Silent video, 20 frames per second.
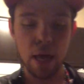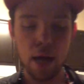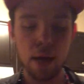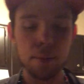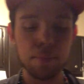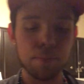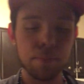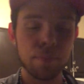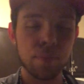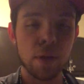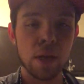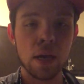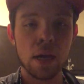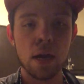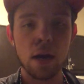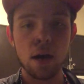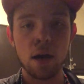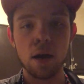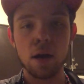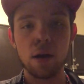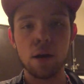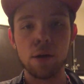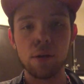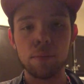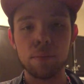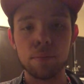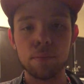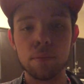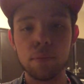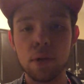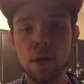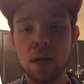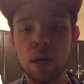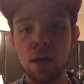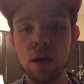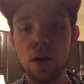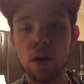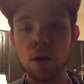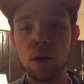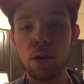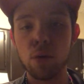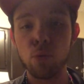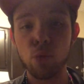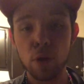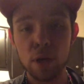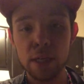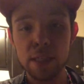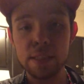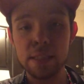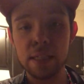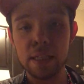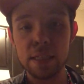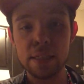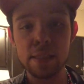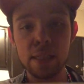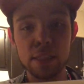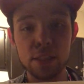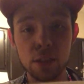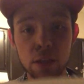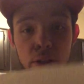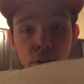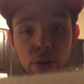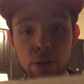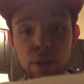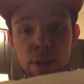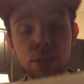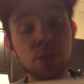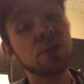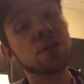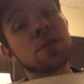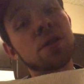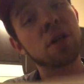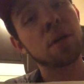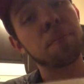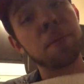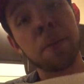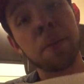lamp, what I did is I literally just took a